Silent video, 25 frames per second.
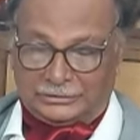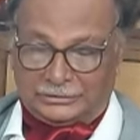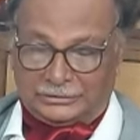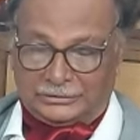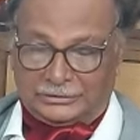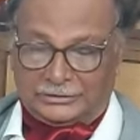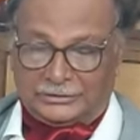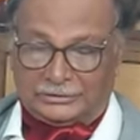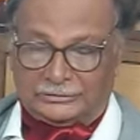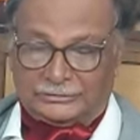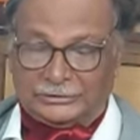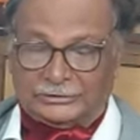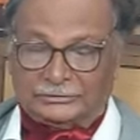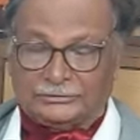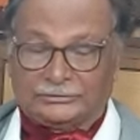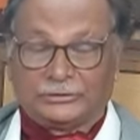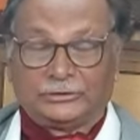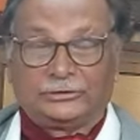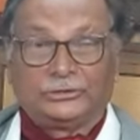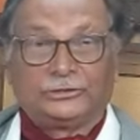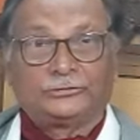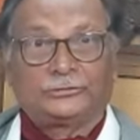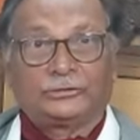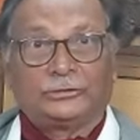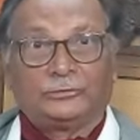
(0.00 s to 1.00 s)
16
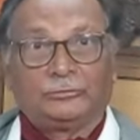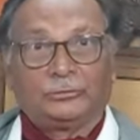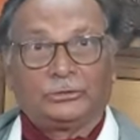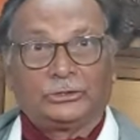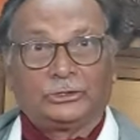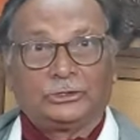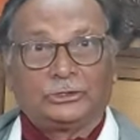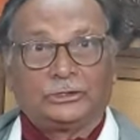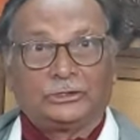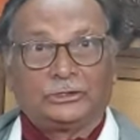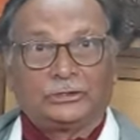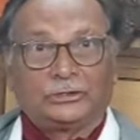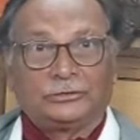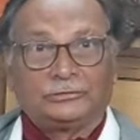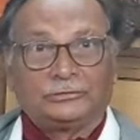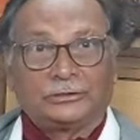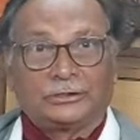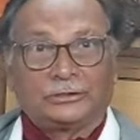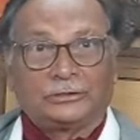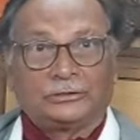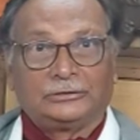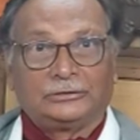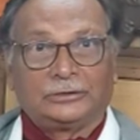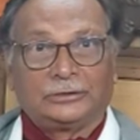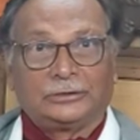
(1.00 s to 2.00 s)
December,
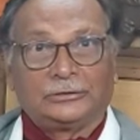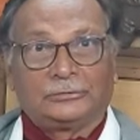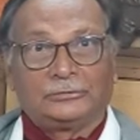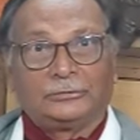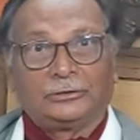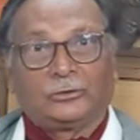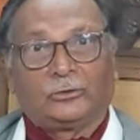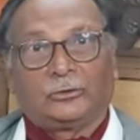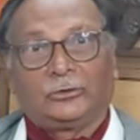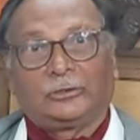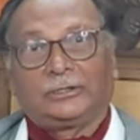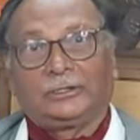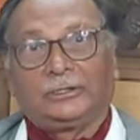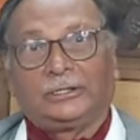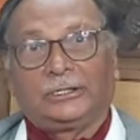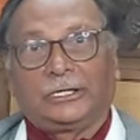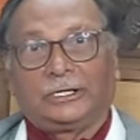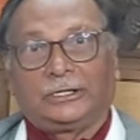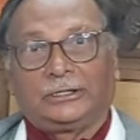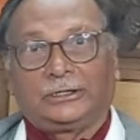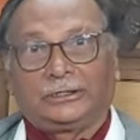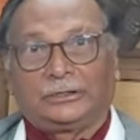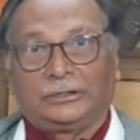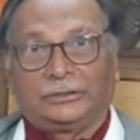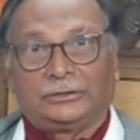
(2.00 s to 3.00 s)
General Jacob has already
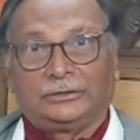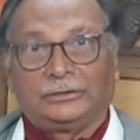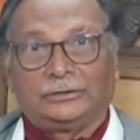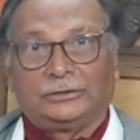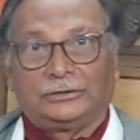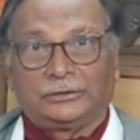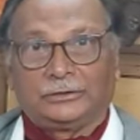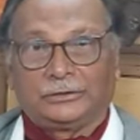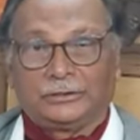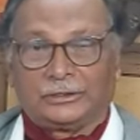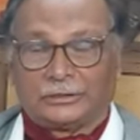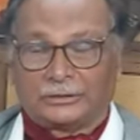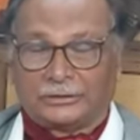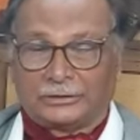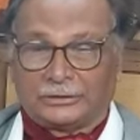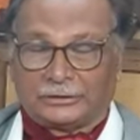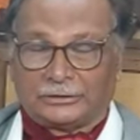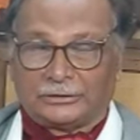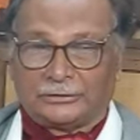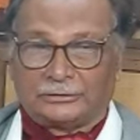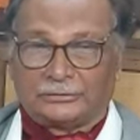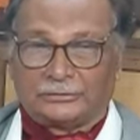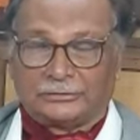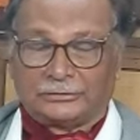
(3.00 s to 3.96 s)
landed in Dhaka.